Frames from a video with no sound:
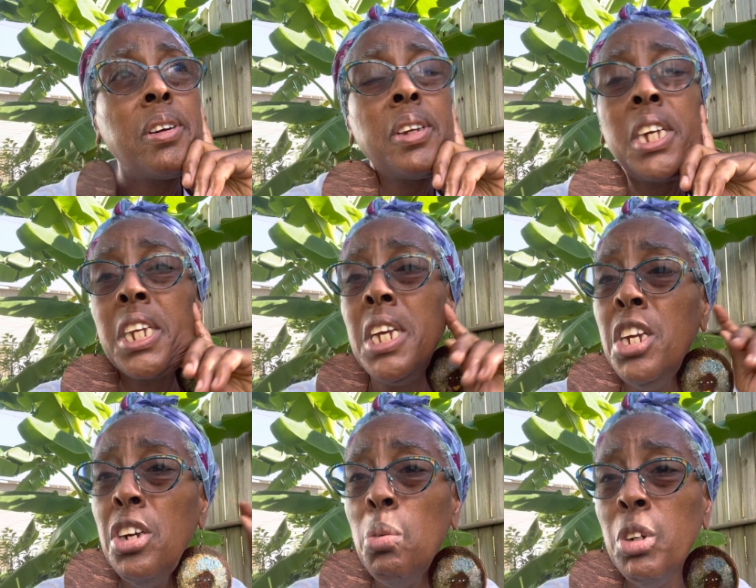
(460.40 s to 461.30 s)
can
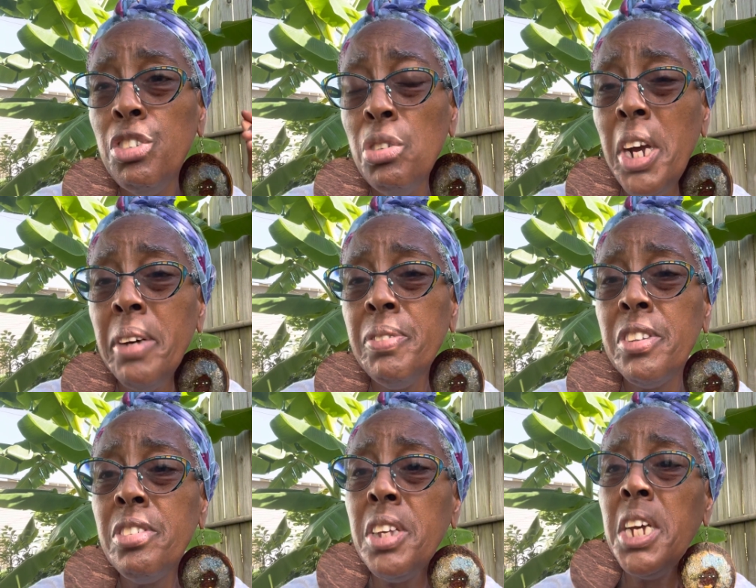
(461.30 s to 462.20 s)
hear what you have to
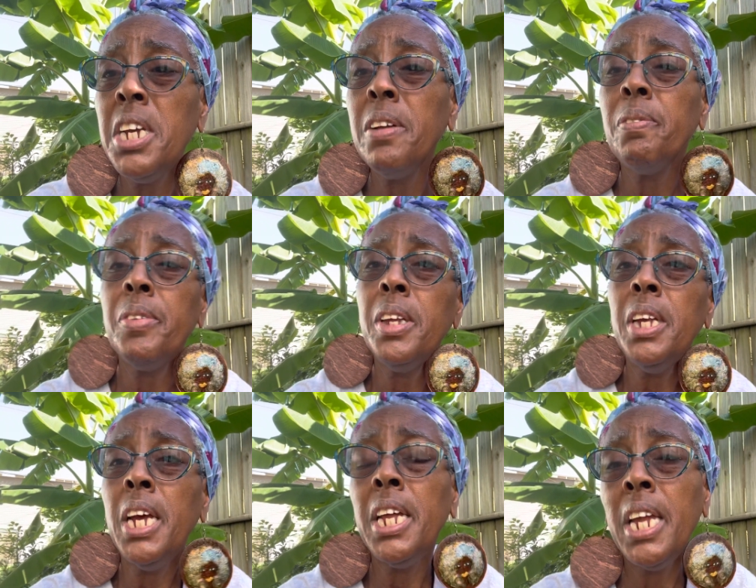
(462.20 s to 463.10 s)
say
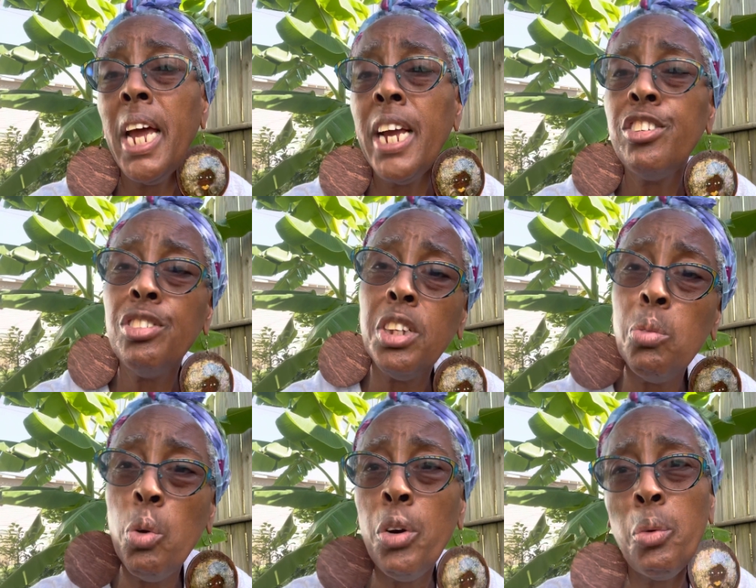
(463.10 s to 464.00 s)
and actually
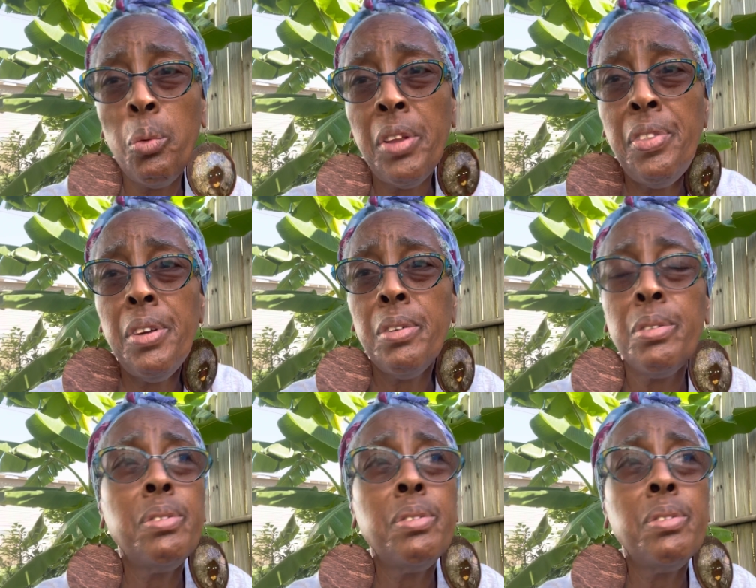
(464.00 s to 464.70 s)
work with you.